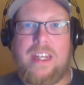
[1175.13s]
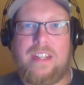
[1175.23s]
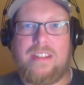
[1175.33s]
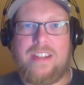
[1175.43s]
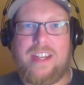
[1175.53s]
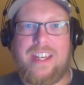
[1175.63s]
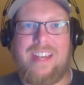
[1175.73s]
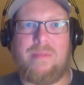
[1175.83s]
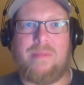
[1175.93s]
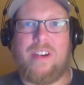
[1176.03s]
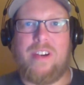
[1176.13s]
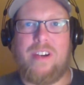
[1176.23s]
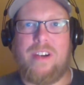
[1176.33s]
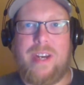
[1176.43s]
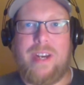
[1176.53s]
He's kept
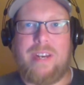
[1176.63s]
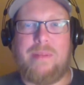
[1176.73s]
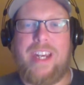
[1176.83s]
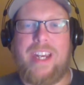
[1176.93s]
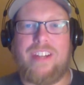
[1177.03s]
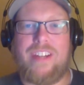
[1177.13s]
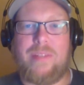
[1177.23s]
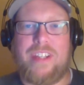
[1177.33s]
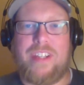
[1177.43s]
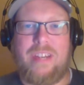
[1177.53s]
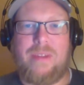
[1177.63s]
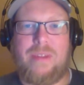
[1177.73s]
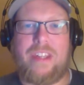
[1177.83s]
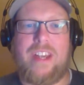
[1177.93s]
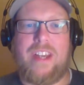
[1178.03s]
our Reddit page up to date
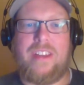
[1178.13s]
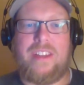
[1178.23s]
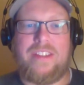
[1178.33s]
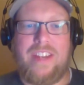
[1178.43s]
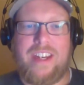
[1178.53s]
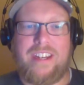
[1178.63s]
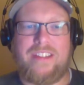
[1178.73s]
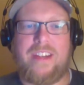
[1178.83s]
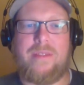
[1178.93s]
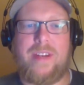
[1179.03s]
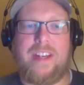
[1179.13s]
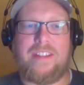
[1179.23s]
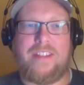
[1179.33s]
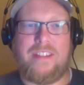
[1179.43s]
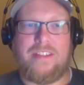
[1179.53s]
with a lot of these signings out of
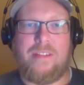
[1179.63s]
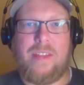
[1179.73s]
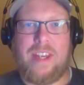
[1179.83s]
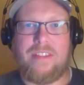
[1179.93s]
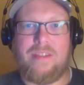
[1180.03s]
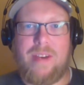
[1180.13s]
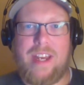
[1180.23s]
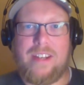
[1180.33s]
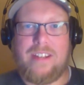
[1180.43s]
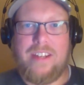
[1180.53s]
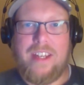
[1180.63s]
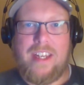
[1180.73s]
Austin. So thanks, Grant.